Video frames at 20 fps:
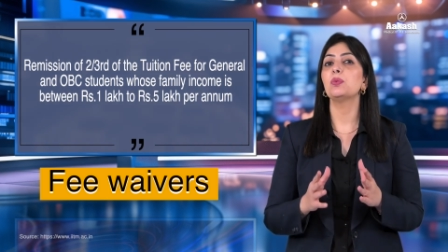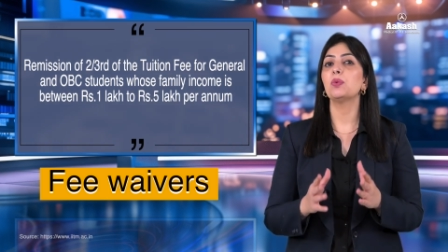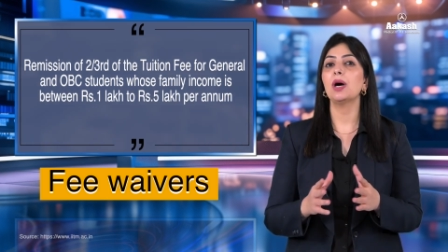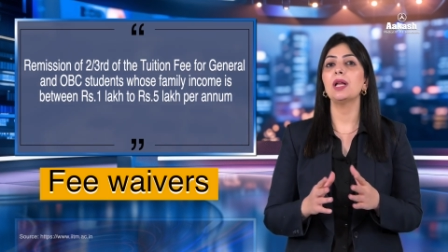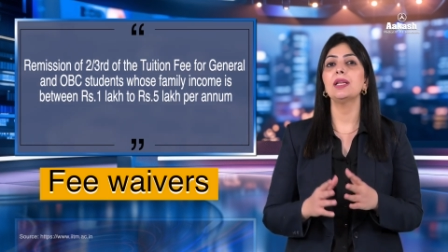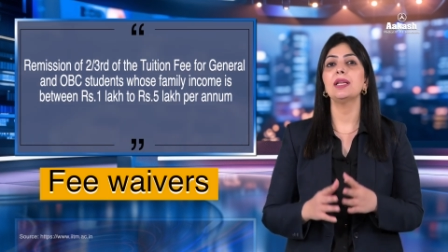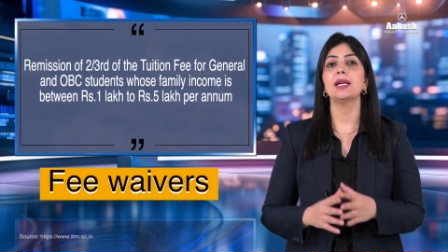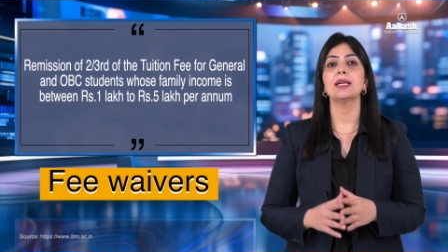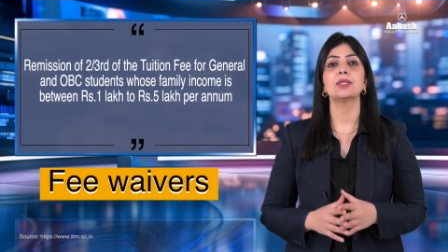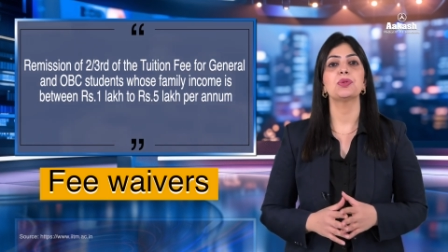
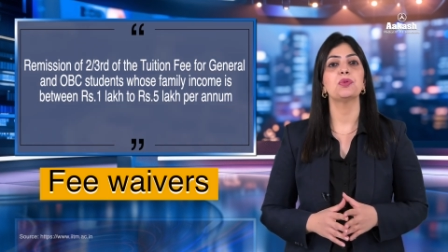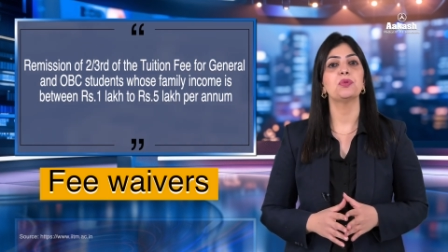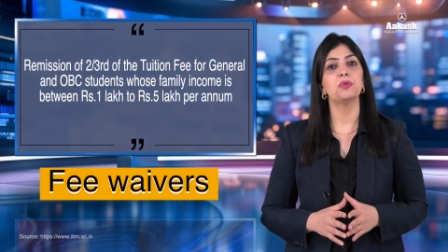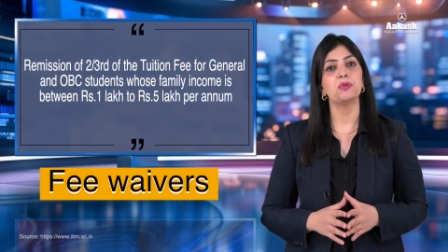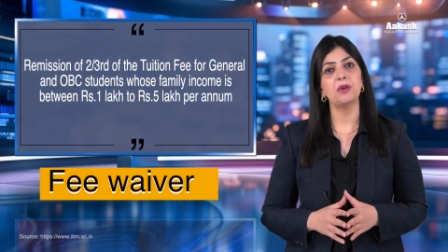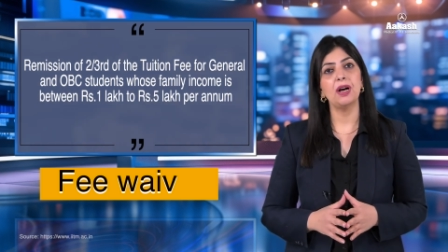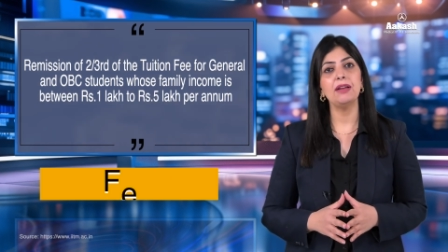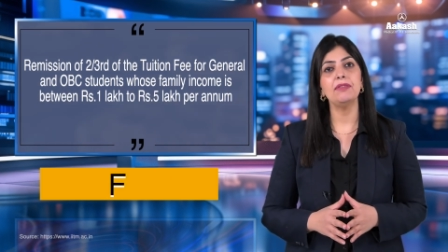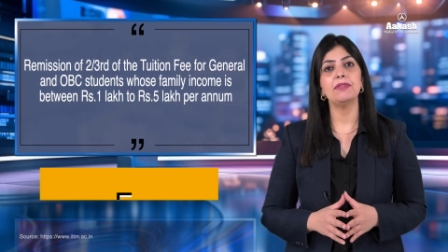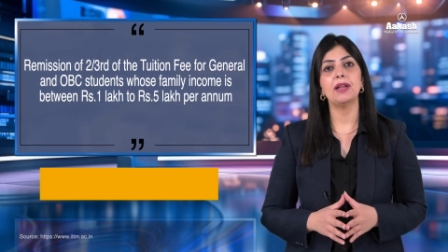1 lakh to
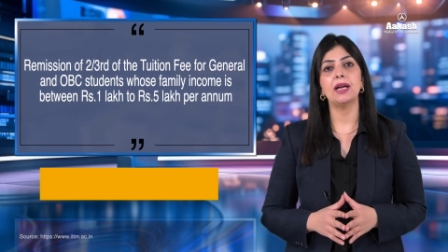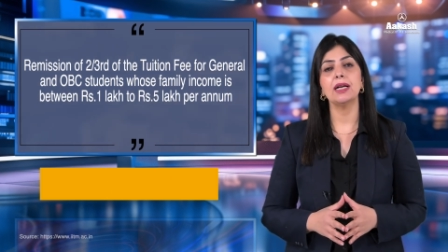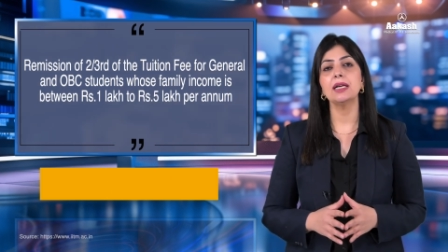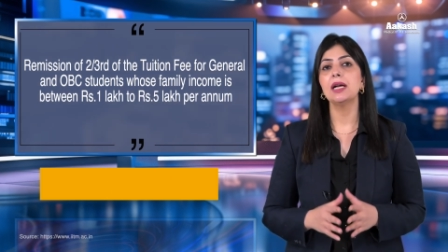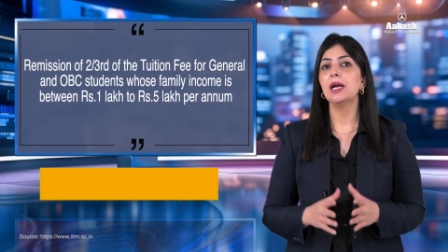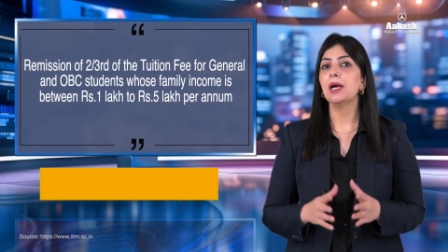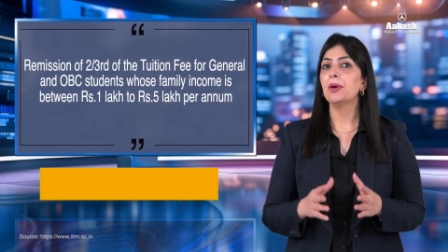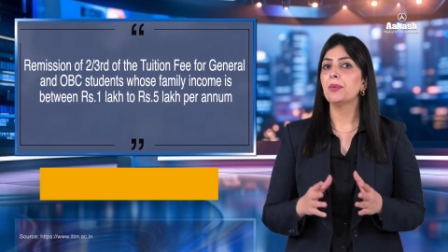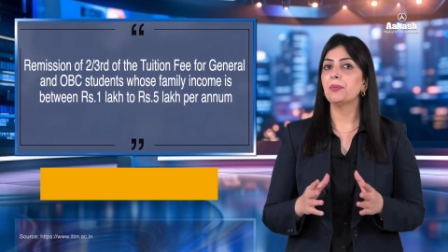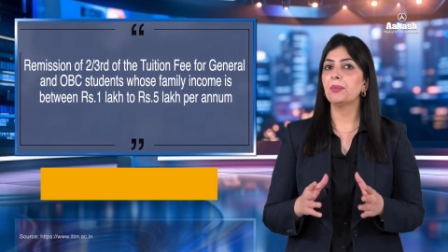5 lakh
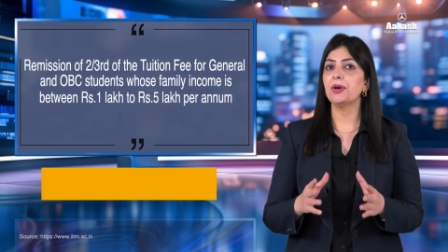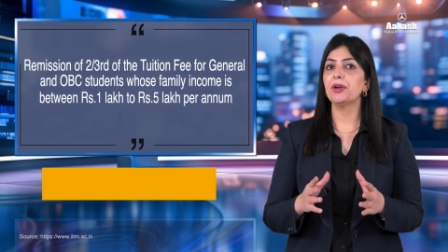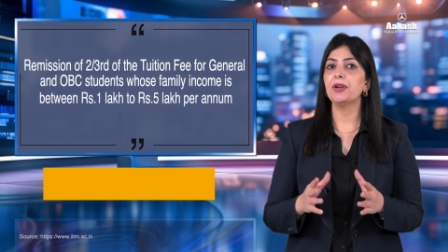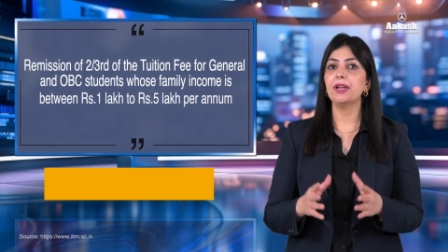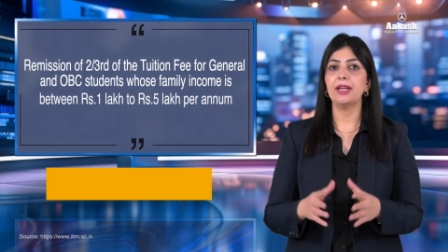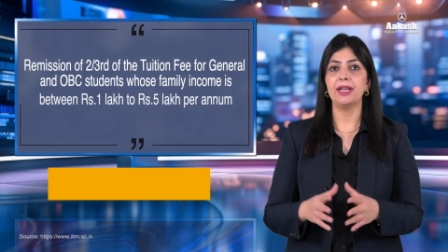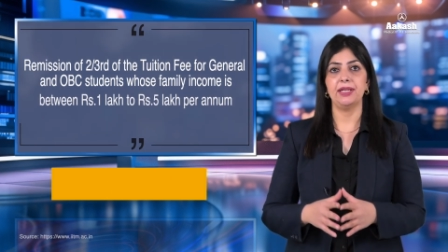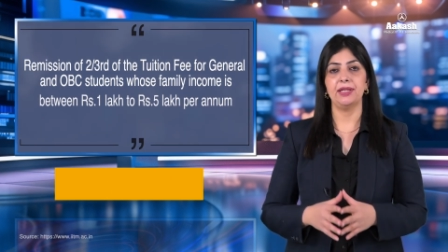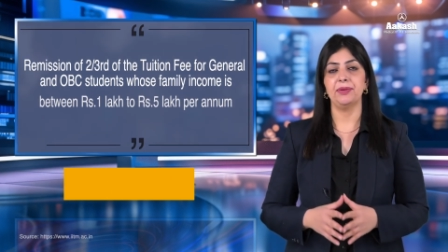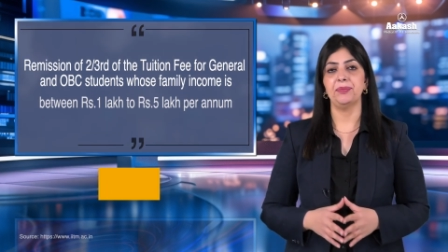per
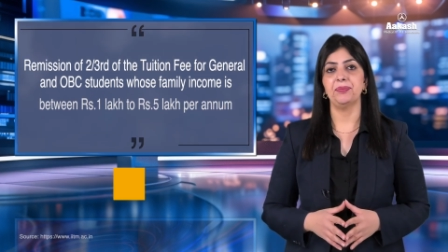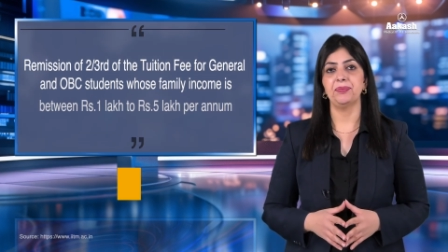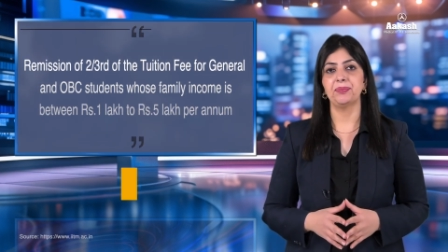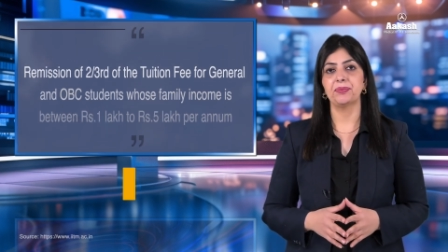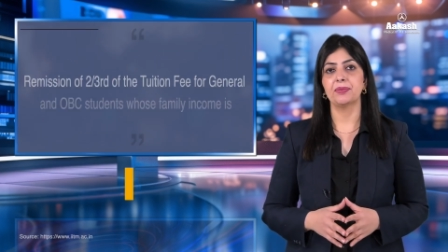annum.